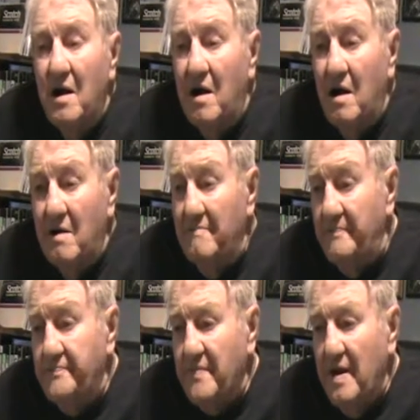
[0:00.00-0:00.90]

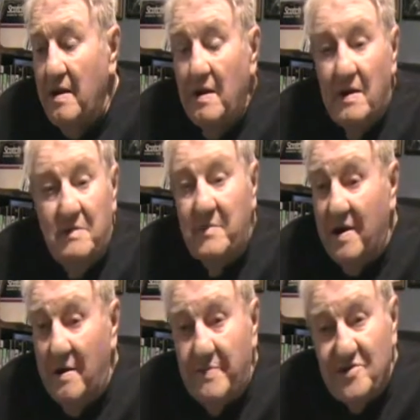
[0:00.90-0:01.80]
And a
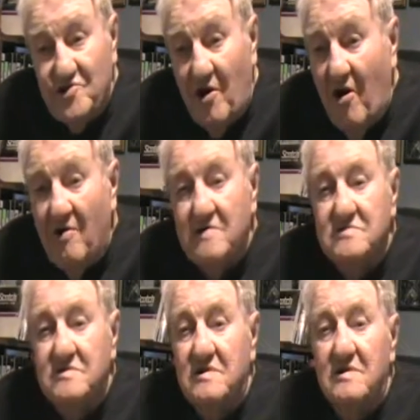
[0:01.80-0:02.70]
couple of
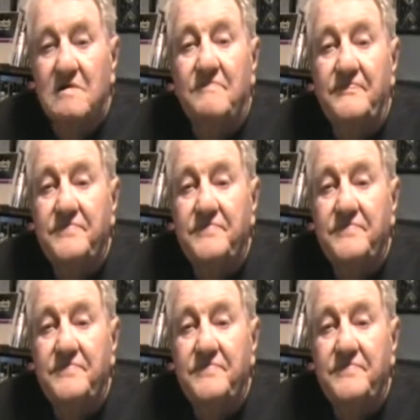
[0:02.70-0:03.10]
songs, but